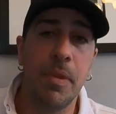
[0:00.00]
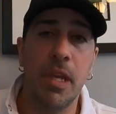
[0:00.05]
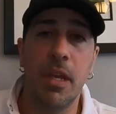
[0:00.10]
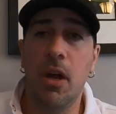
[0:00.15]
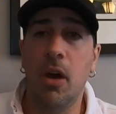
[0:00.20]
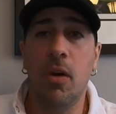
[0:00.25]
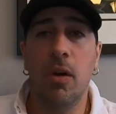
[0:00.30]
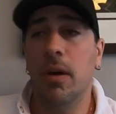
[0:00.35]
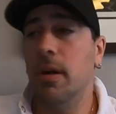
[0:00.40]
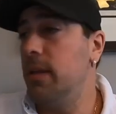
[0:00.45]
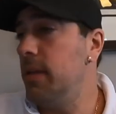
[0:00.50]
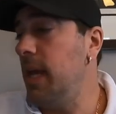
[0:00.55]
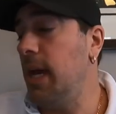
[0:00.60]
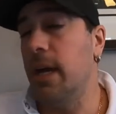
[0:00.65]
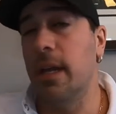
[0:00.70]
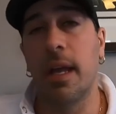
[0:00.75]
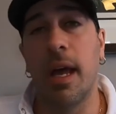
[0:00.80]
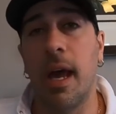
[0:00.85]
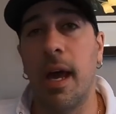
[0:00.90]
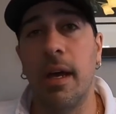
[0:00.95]
you know,
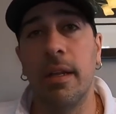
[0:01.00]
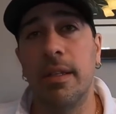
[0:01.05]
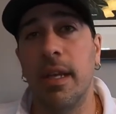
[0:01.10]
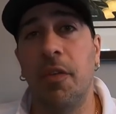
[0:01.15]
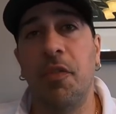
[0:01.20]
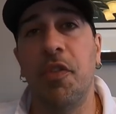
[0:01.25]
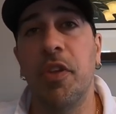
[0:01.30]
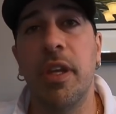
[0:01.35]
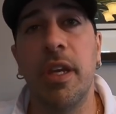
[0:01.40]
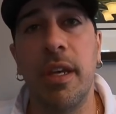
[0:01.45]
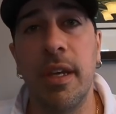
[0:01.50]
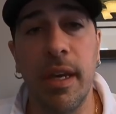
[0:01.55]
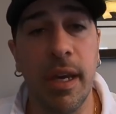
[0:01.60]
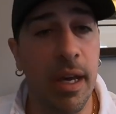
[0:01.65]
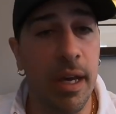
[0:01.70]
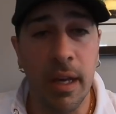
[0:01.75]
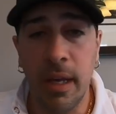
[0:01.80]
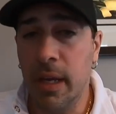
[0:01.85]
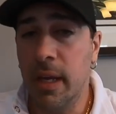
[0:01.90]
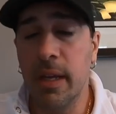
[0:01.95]
yeah, definitely
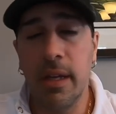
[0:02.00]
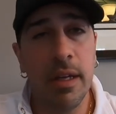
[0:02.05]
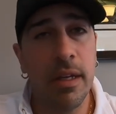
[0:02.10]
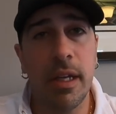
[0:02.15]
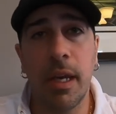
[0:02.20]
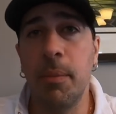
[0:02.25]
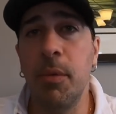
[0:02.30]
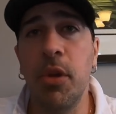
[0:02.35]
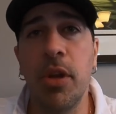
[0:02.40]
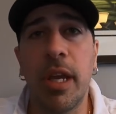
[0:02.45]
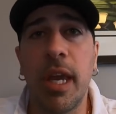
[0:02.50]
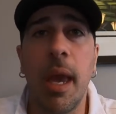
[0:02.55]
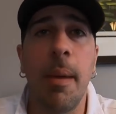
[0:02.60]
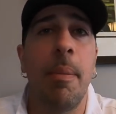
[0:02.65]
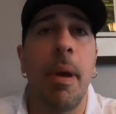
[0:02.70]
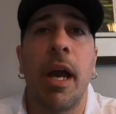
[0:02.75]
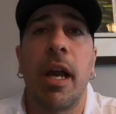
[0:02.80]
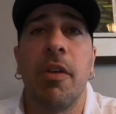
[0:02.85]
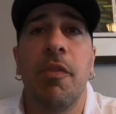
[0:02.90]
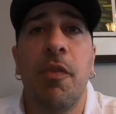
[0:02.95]

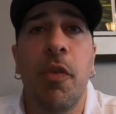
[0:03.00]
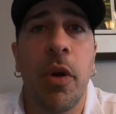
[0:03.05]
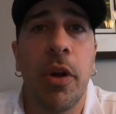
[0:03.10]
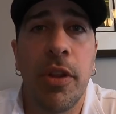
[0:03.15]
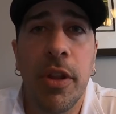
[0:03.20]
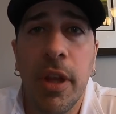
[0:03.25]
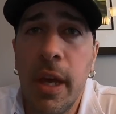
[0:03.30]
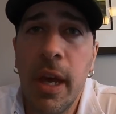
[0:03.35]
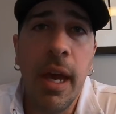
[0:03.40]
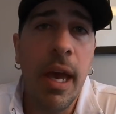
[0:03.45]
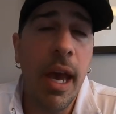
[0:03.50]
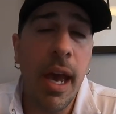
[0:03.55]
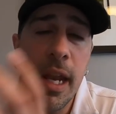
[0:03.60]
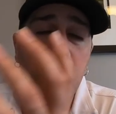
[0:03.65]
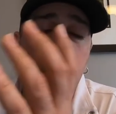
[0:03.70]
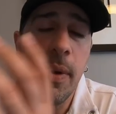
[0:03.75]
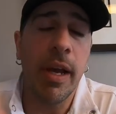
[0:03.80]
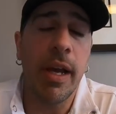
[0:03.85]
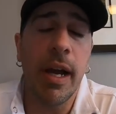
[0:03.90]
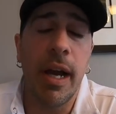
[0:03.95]
communicate back and forth.
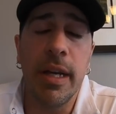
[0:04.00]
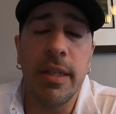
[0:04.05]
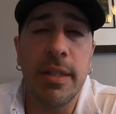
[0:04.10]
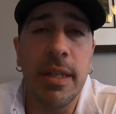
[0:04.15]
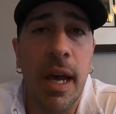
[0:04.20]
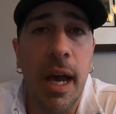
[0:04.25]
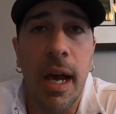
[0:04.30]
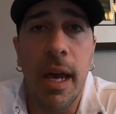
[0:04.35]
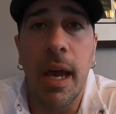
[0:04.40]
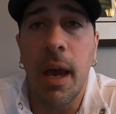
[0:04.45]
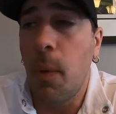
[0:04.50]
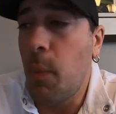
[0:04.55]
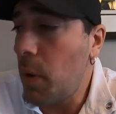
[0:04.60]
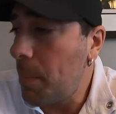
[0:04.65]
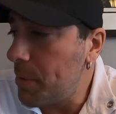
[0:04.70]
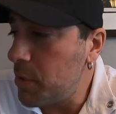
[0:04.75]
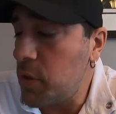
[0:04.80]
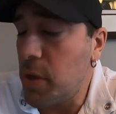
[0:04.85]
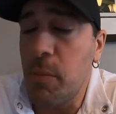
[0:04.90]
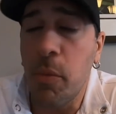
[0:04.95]
Anyway, guys, I
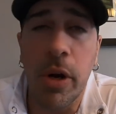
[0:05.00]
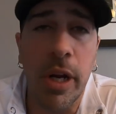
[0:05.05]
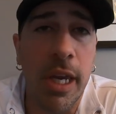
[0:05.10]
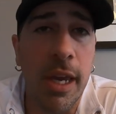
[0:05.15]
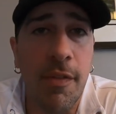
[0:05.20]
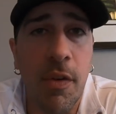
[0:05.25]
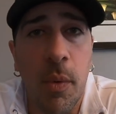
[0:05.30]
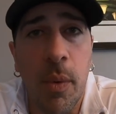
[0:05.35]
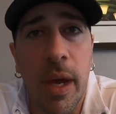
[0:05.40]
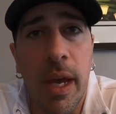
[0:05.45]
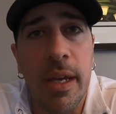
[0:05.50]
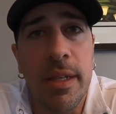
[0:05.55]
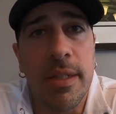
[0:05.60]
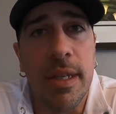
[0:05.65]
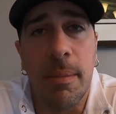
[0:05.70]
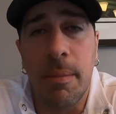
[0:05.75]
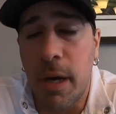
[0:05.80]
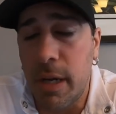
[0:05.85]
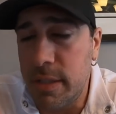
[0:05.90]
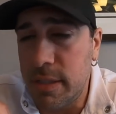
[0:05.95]
will be doing more
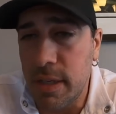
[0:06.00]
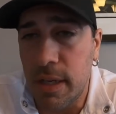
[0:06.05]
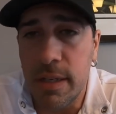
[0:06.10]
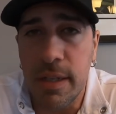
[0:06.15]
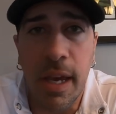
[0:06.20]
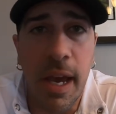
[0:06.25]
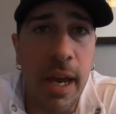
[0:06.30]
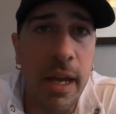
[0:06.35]
giveaways. I'm not done